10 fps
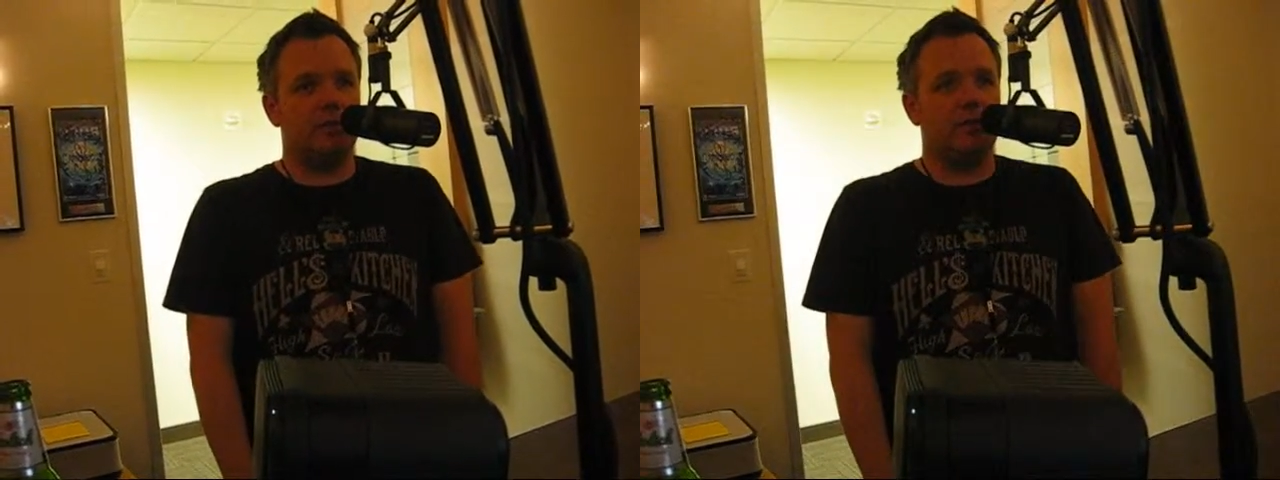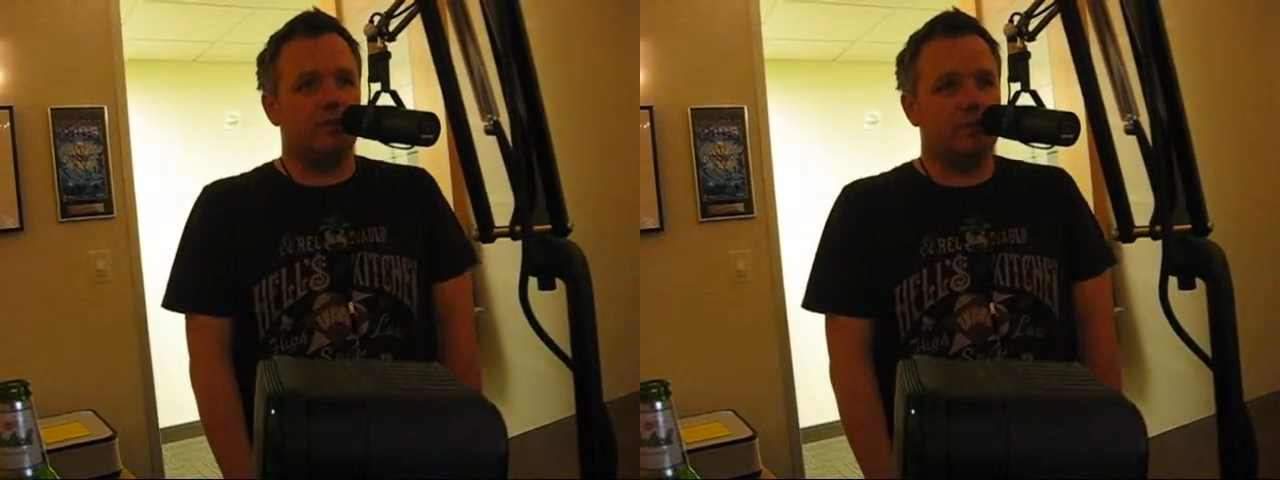
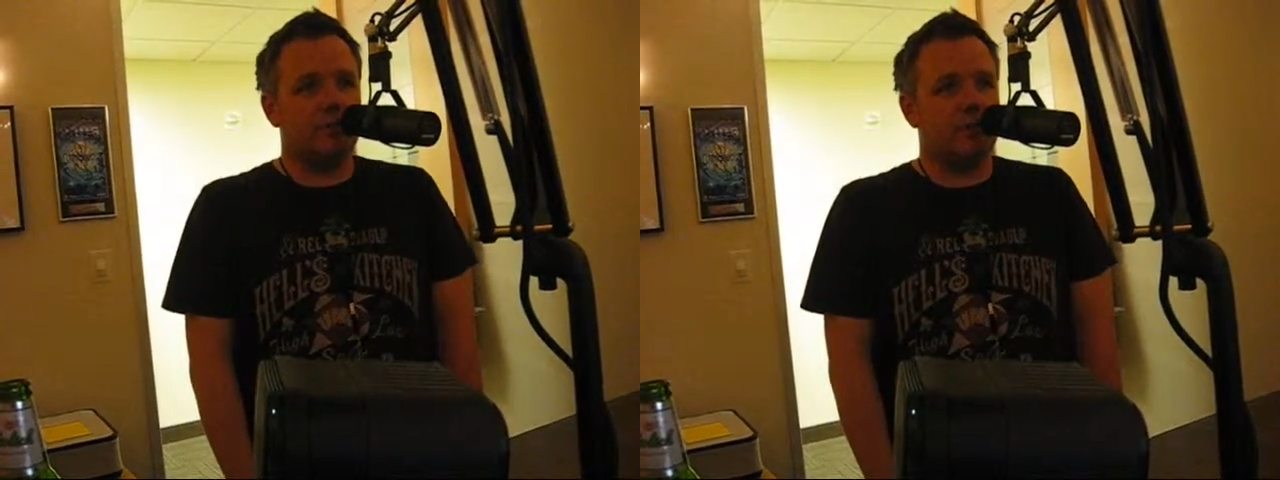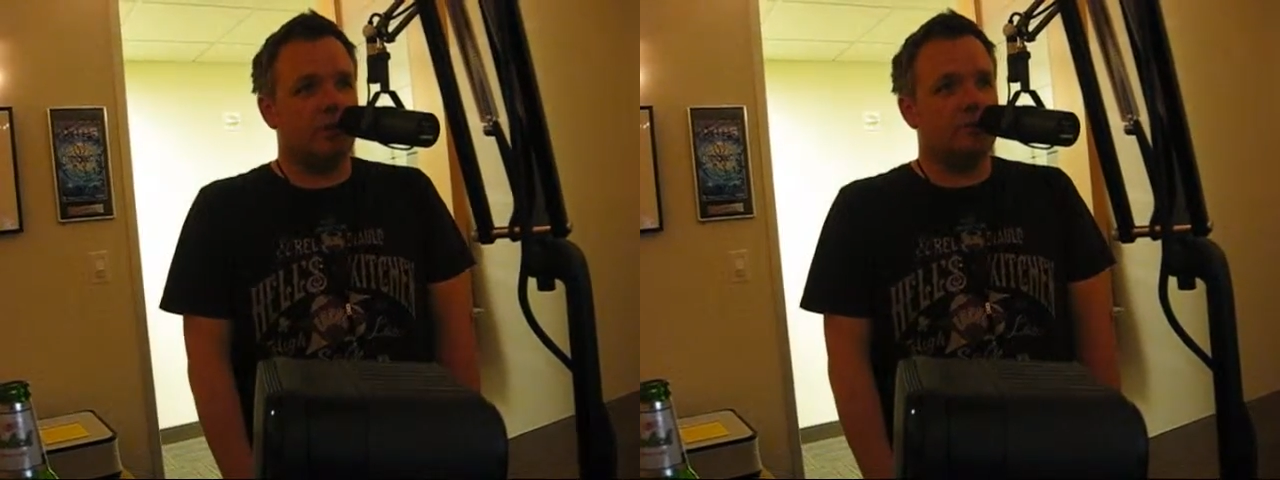feel may
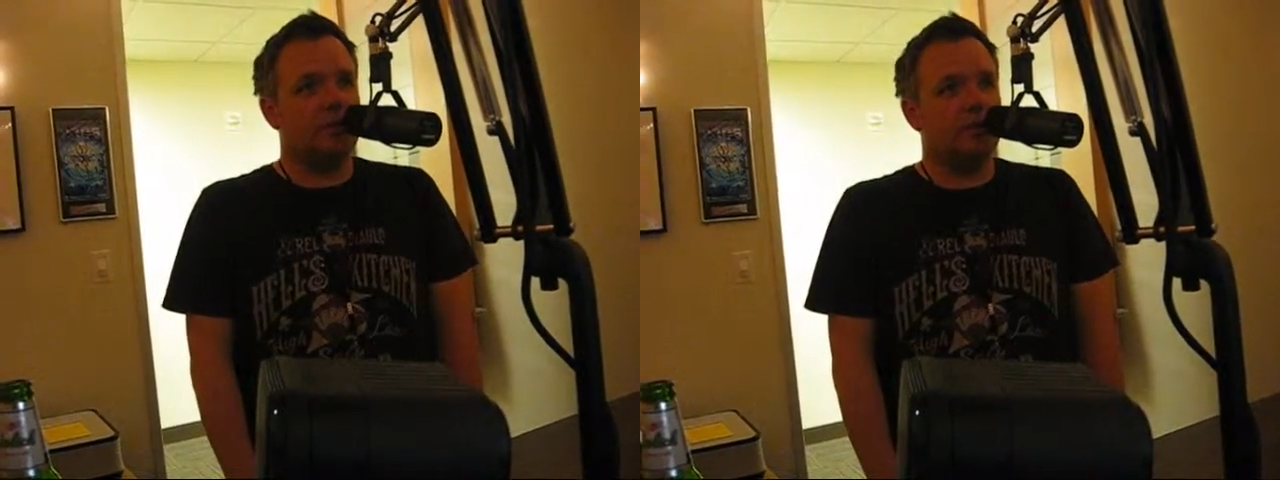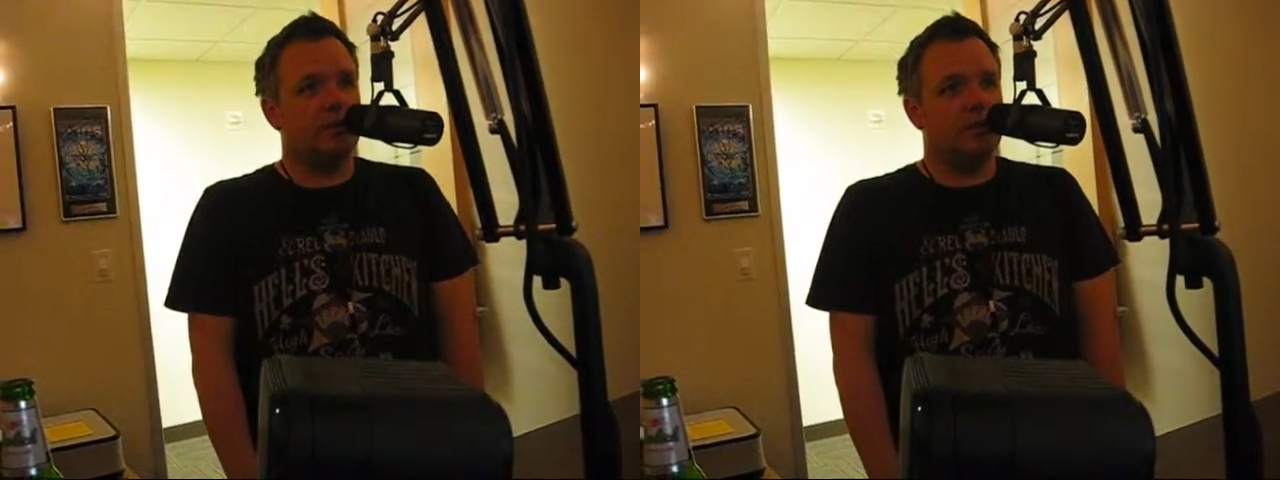have
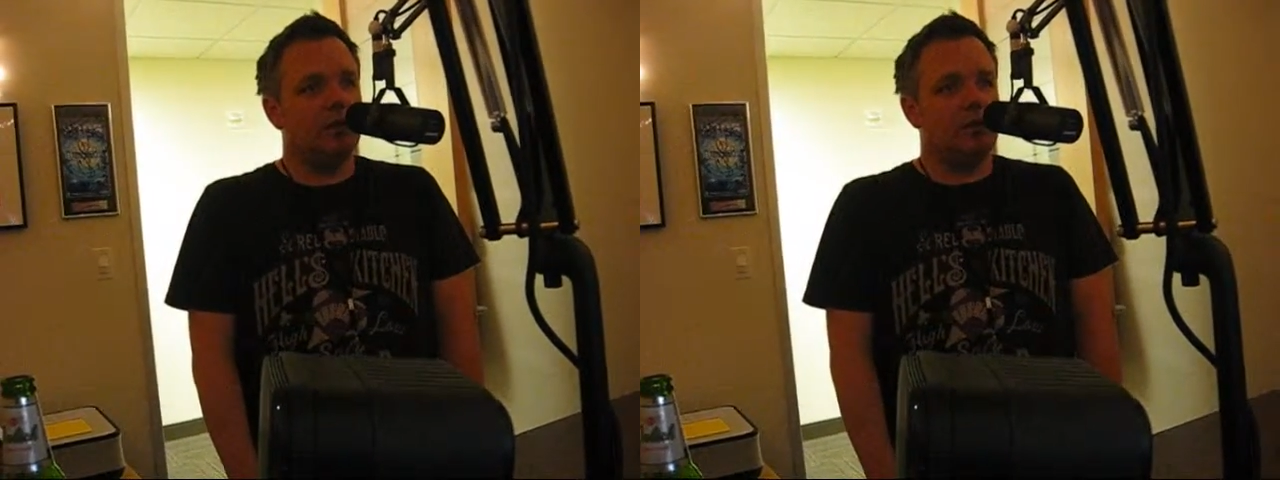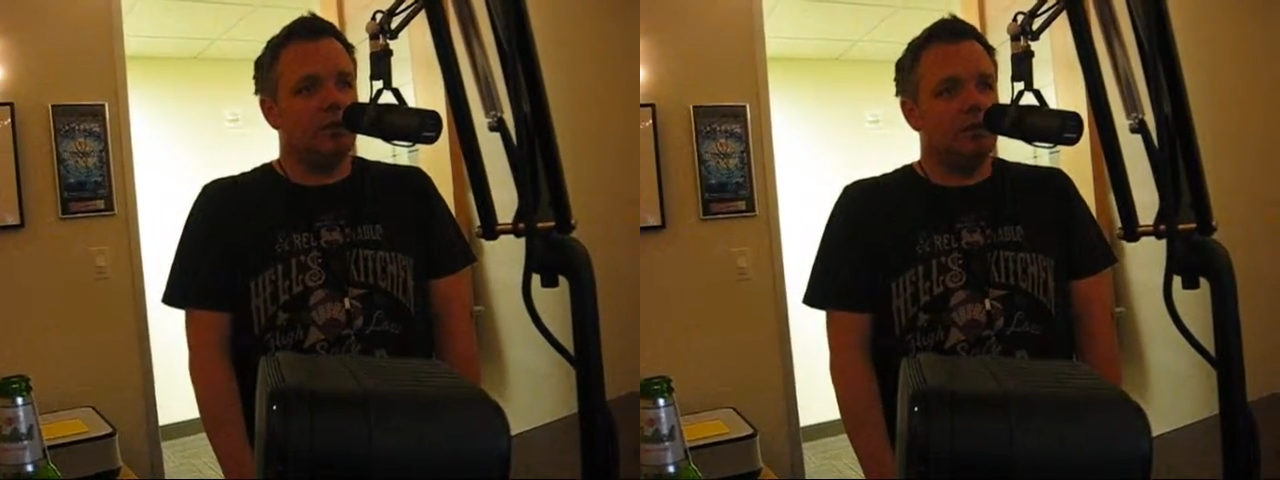trumped
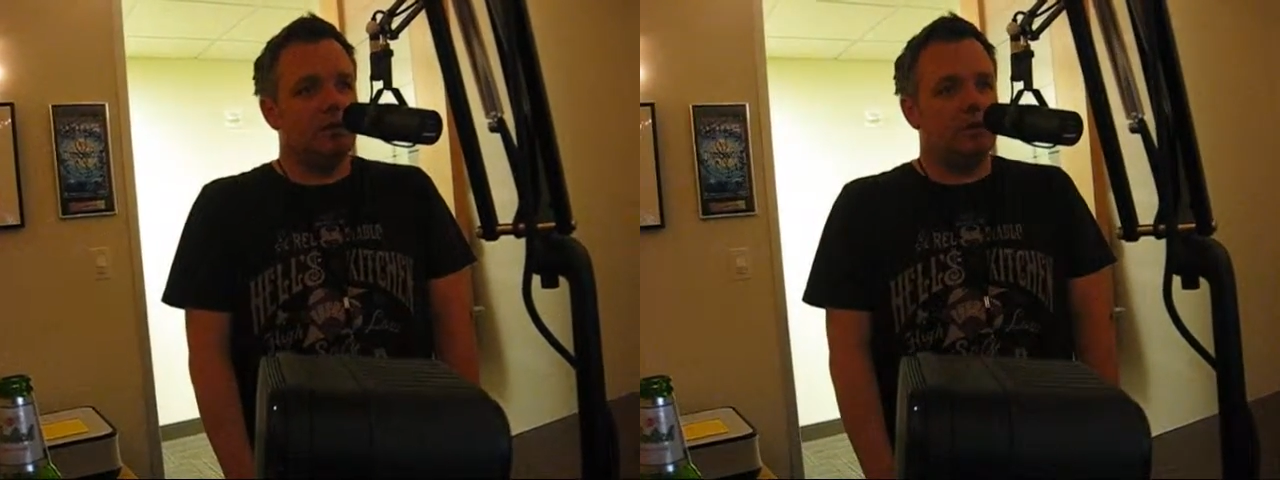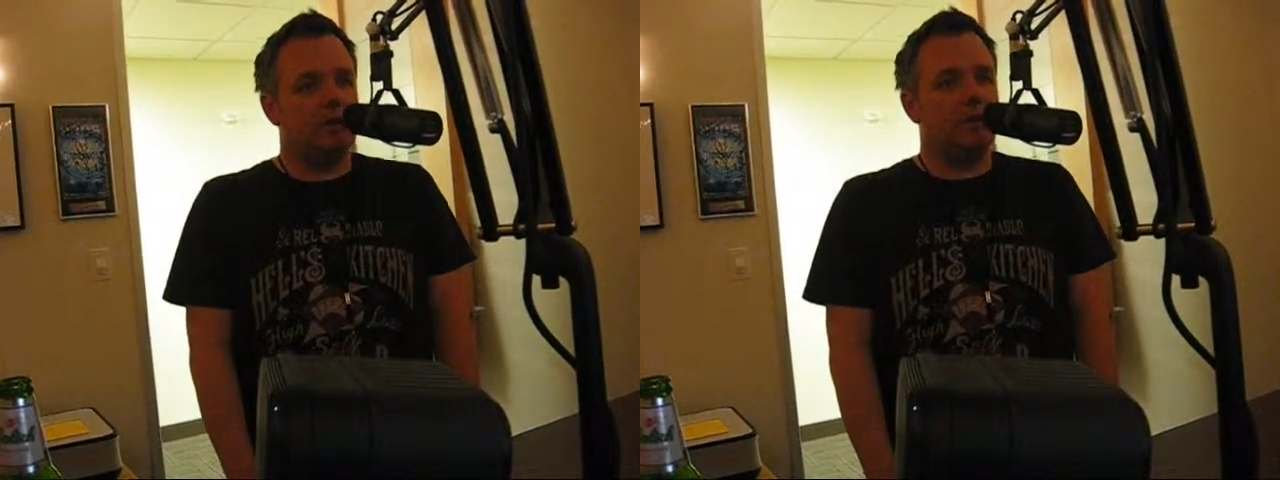
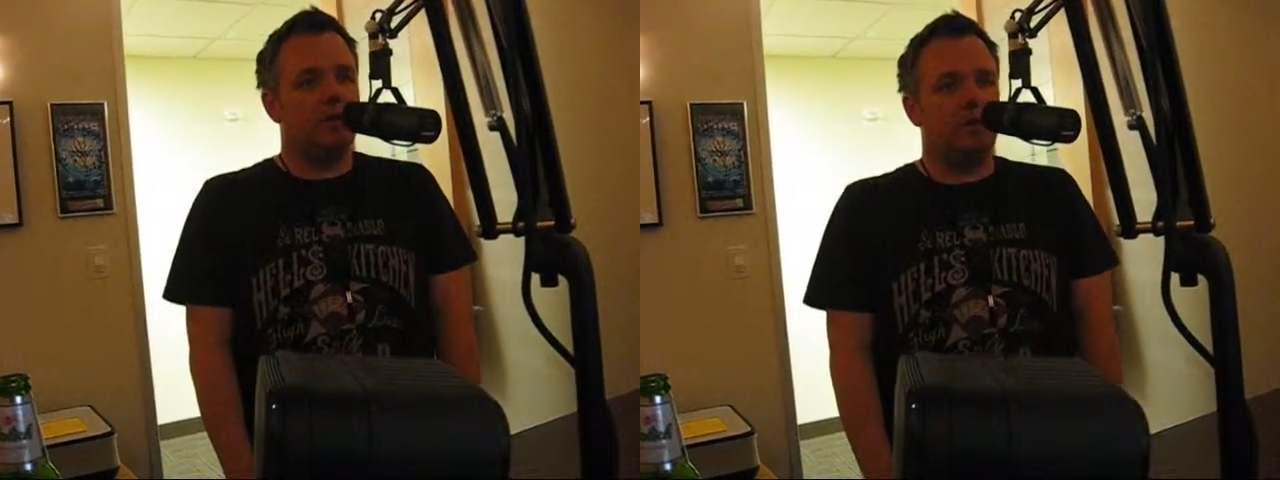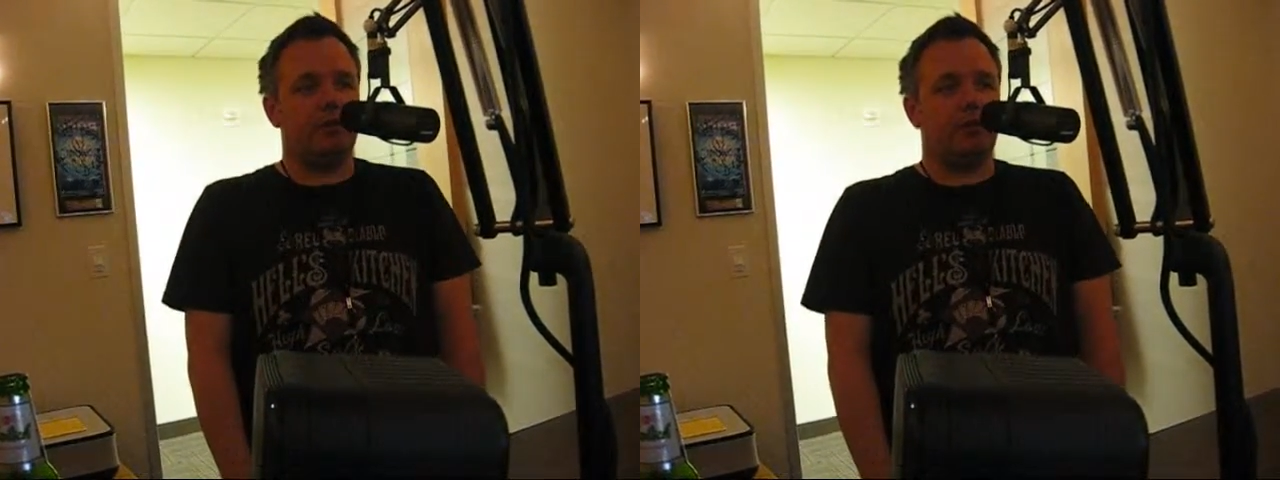uh,
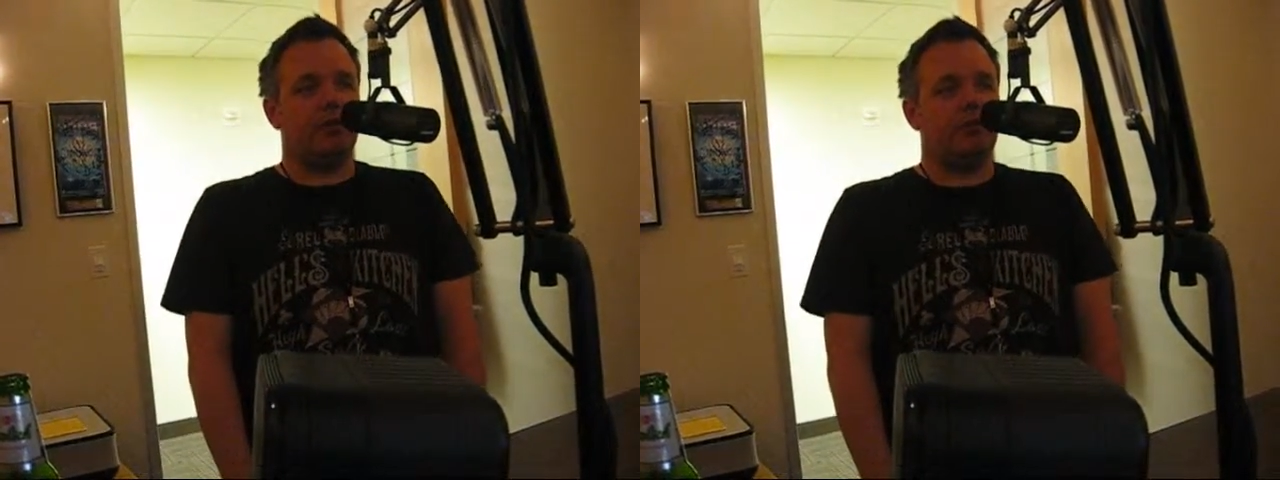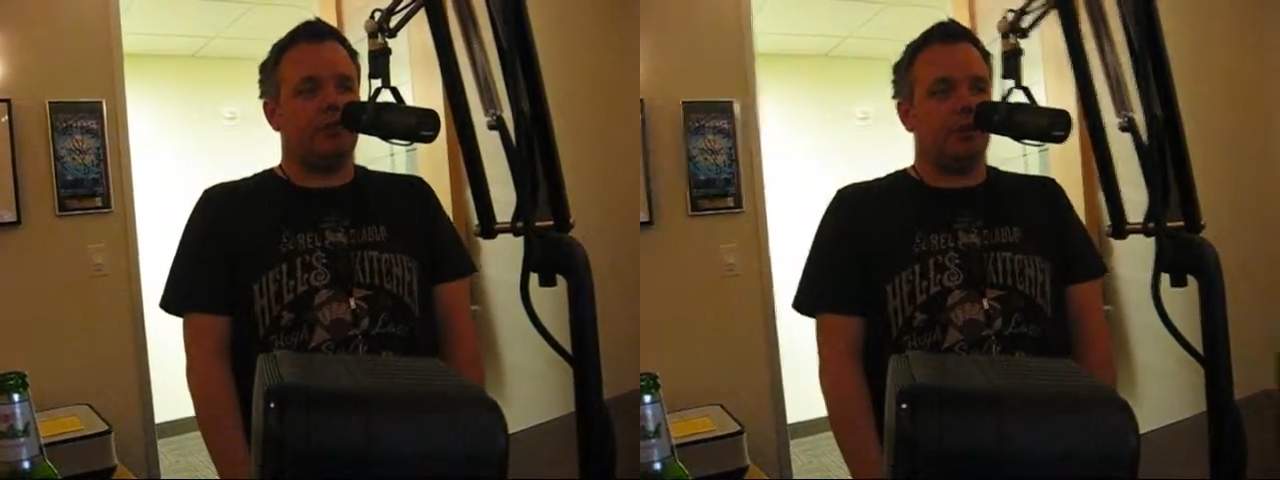How about the